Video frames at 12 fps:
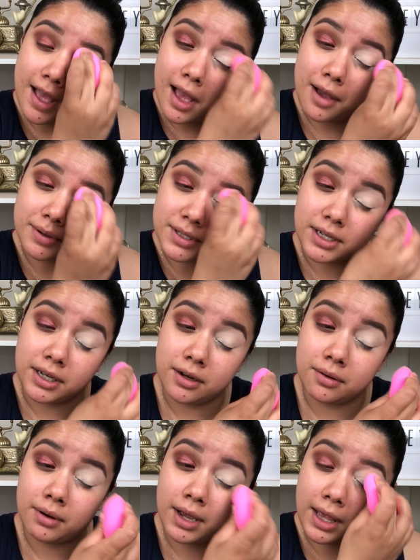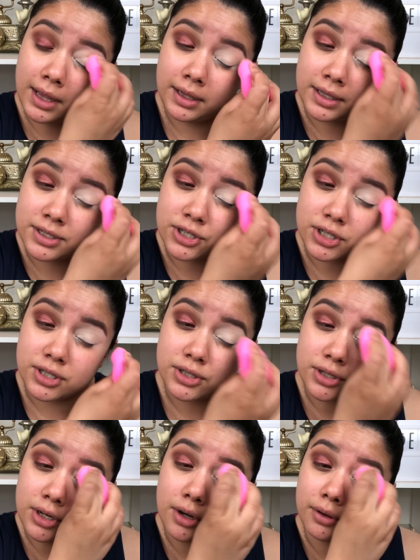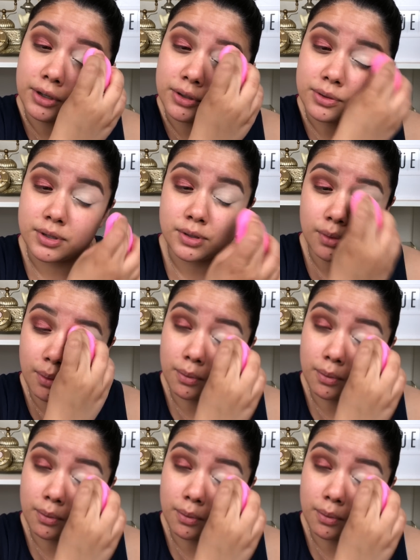I was like, you know what, let's just, use